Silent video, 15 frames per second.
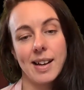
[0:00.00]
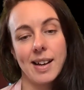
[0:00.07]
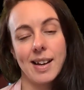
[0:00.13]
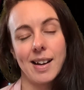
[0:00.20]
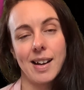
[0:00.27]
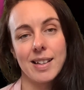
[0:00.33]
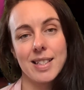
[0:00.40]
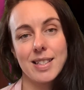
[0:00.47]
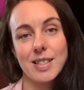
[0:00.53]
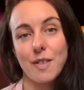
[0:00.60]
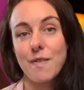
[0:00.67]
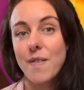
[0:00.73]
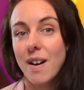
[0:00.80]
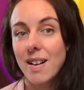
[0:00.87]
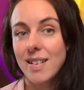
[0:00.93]
Uh, this is a
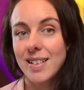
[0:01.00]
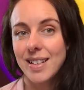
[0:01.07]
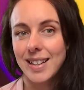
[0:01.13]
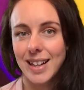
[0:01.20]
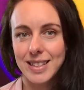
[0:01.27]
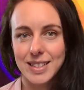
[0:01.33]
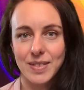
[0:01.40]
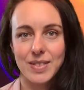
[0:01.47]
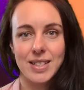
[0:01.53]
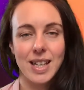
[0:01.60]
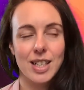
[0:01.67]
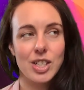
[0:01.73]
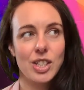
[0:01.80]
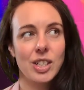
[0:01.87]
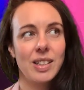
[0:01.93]
fun and active
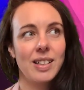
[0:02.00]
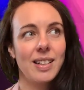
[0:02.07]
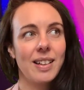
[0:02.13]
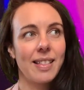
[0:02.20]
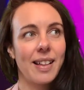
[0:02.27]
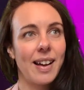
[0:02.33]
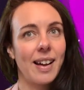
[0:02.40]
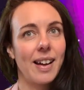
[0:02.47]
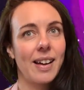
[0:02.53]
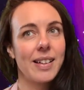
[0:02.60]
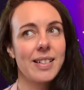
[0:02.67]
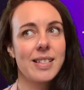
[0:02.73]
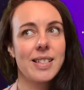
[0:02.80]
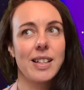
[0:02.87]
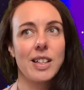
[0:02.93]
section
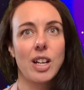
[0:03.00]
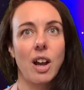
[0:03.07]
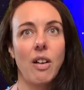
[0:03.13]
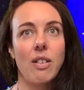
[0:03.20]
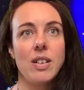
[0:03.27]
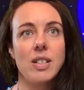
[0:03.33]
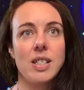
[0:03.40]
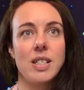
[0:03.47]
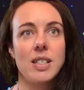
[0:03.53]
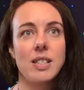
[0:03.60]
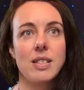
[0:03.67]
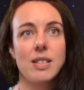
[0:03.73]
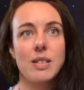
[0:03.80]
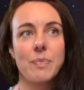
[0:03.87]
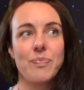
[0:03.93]
that
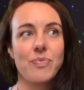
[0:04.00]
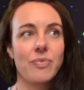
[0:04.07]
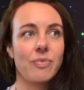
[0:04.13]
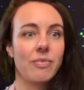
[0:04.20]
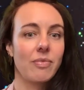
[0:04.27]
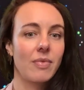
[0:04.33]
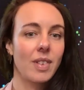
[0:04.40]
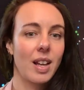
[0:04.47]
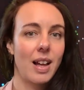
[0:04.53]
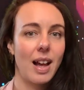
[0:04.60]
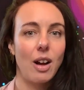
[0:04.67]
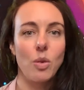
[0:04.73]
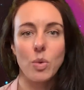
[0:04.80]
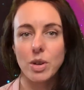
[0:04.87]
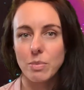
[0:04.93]
encourages um,
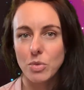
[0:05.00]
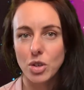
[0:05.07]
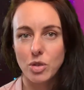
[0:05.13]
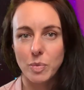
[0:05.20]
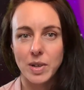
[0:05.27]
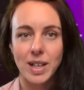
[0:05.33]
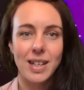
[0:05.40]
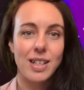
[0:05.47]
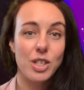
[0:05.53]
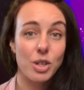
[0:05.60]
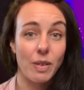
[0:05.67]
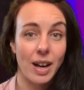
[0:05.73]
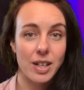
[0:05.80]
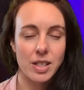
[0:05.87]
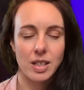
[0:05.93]
outward movement and
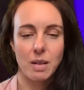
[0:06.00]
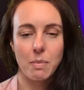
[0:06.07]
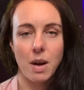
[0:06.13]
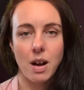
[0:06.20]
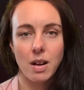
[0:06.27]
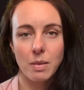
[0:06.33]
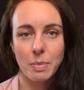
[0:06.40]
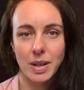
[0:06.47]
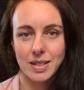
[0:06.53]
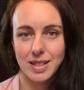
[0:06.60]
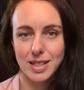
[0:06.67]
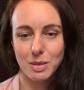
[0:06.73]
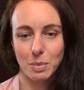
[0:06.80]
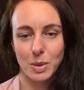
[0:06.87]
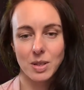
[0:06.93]
interaction among
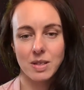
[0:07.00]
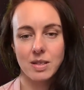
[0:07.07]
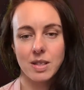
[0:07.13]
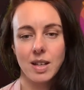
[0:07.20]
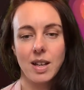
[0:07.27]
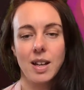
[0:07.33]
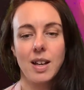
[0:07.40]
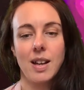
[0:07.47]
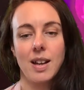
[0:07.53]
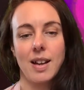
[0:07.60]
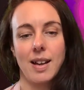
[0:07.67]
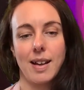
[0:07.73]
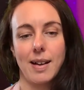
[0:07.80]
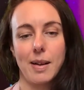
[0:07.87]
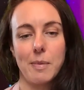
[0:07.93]
participants.
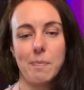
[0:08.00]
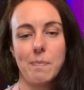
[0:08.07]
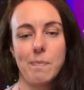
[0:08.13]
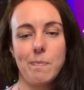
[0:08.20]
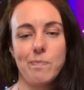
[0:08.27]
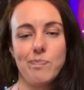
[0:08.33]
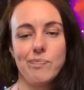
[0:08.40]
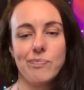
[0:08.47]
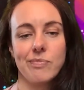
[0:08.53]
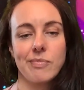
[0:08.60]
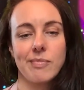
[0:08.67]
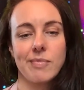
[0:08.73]
Um,